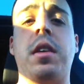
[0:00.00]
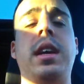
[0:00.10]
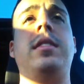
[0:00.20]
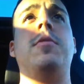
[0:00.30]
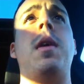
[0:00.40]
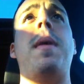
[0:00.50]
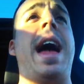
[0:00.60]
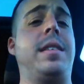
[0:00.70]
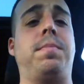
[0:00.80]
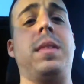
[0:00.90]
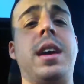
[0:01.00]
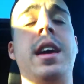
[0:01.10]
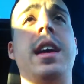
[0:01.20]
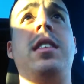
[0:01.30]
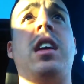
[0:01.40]
don't need to. My back
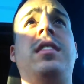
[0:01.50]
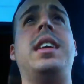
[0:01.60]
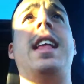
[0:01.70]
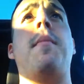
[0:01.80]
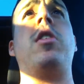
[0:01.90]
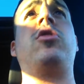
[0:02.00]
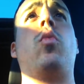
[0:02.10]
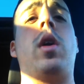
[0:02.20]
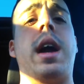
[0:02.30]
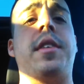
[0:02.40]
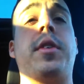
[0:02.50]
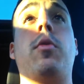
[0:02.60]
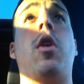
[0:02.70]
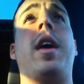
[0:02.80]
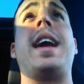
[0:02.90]
doesn't need that much to work out to
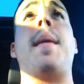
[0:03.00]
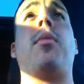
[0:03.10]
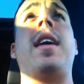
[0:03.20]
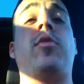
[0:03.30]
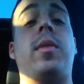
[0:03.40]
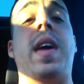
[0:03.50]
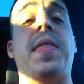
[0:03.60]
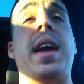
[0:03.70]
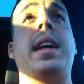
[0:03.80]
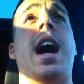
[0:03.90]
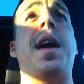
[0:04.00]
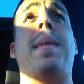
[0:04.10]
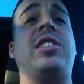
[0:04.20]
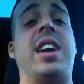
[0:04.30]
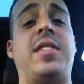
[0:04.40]
grow. I got blessed with that, thank God.
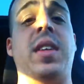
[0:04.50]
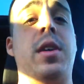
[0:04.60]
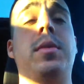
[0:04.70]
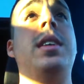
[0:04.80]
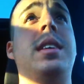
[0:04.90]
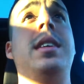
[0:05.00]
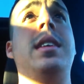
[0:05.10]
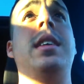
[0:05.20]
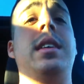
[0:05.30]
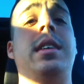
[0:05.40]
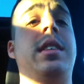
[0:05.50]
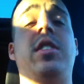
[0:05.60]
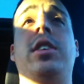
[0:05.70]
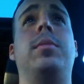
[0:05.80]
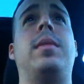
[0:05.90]
My chest, though,
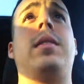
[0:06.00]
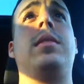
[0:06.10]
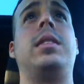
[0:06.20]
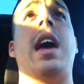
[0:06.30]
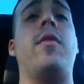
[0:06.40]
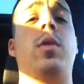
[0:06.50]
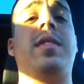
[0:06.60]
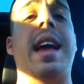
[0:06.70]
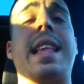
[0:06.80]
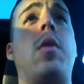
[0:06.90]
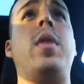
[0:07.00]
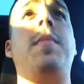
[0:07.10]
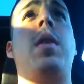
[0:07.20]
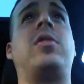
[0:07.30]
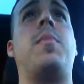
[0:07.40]
do. Everyone's got that
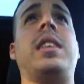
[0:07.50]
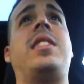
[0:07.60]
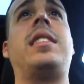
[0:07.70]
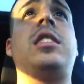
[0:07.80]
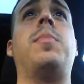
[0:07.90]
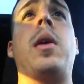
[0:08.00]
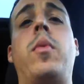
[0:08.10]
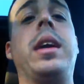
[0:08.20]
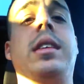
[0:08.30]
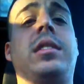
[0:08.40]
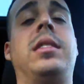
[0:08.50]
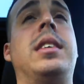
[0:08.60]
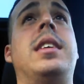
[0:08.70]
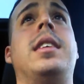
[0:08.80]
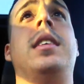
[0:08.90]
weak muscle. My chest is my weakness
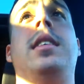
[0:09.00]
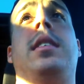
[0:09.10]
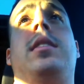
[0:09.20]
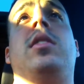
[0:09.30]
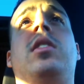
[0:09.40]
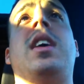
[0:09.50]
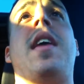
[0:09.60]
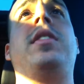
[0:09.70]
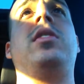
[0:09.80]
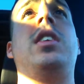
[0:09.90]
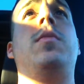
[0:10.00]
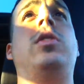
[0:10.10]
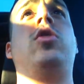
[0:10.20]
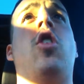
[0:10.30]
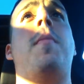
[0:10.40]
because obviously we
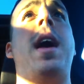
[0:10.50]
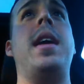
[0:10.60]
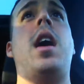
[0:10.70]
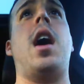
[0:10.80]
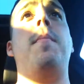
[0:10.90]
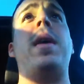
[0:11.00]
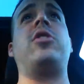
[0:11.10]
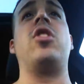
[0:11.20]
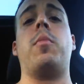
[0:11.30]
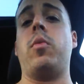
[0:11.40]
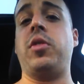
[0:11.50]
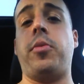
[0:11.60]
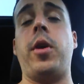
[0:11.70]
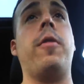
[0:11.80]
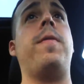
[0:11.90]
saw my uh, bench number was
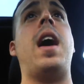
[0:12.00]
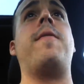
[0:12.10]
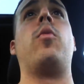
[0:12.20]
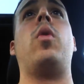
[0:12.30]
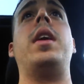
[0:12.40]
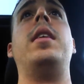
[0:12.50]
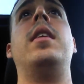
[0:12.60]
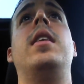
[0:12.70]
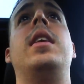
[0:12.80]
305 for one